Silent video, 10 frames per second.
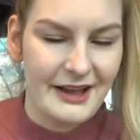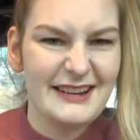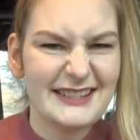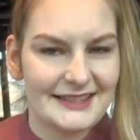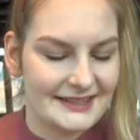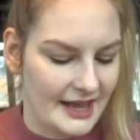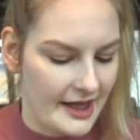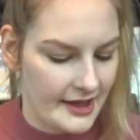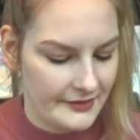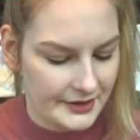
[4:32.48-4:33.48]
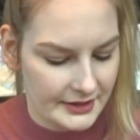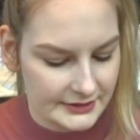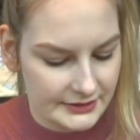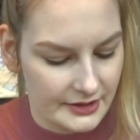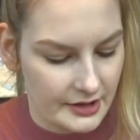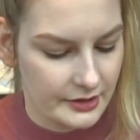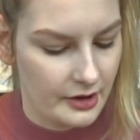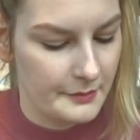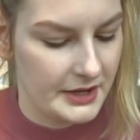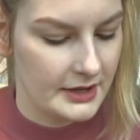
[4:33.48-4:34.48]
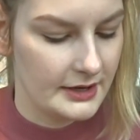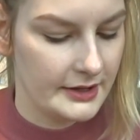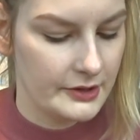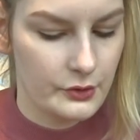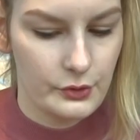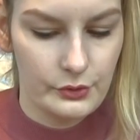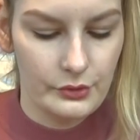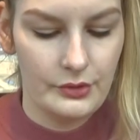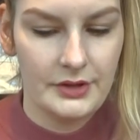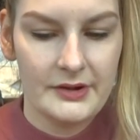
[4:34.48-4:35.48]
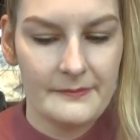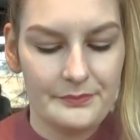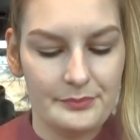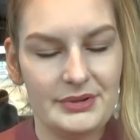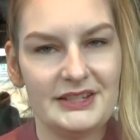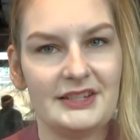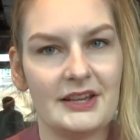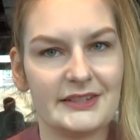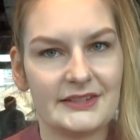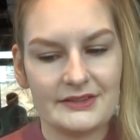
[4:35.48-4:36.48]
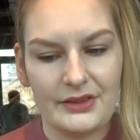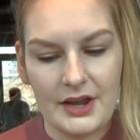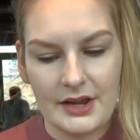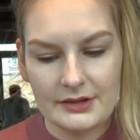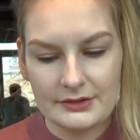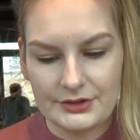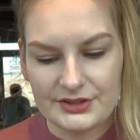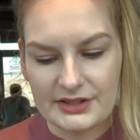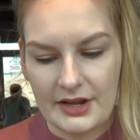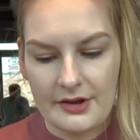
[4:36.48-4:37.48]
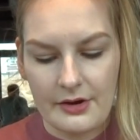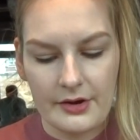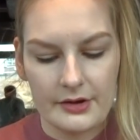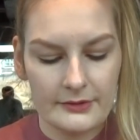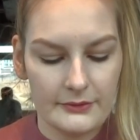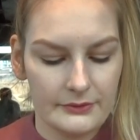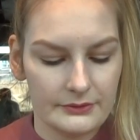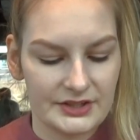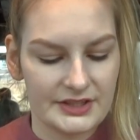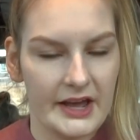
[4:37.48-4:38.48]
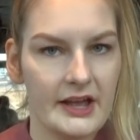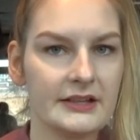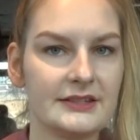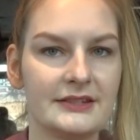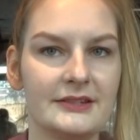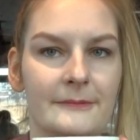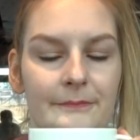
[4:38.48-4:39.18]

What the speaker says: kind of sad that it's not coming in like a cool BTS thing, just like snacks.